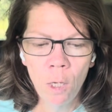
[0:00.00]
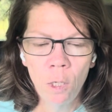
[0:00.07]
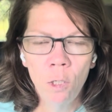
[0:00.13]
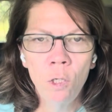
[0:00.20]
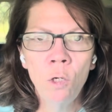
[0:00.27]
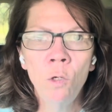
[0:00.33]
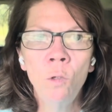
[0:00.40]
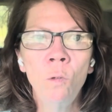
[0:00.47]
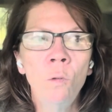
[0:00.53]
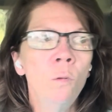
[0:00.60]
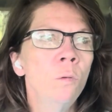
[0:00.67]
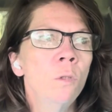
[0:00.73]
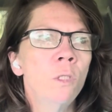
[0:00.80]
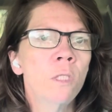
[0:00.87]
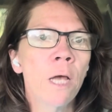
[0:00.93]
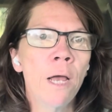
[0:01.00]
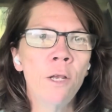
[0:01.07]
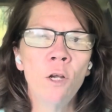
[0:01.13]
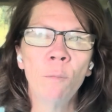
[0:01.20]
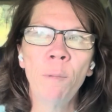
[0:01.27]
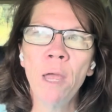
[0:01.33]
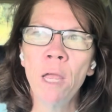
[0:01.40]
You sign
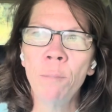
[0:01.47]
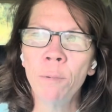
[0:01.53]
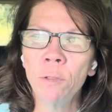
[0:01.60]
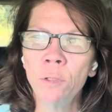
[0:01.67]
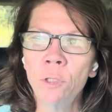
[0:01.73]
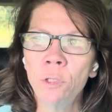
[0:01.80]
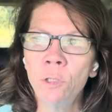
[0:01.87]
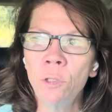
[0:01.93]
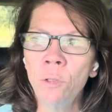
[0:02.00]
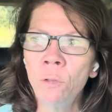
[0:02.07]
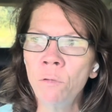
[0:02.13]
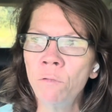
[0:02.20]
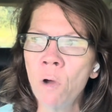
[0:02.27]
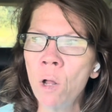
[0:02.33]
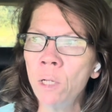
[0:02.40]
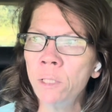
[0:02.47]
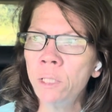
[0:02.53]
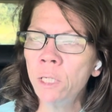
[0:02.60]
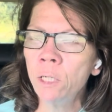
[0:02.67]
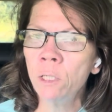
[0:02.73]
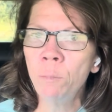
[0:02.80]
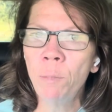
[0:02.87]
your papers to
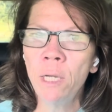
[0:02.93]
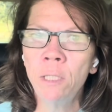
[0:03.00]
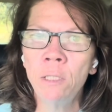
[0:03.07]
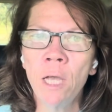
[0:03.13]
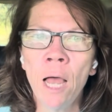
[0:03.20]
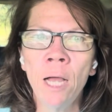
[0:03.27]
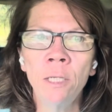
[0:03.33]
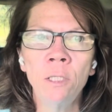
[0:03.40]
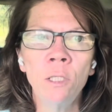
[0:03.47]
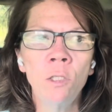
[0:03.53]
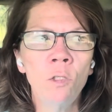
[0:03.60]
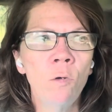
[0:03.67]
volunteer to pay taxes,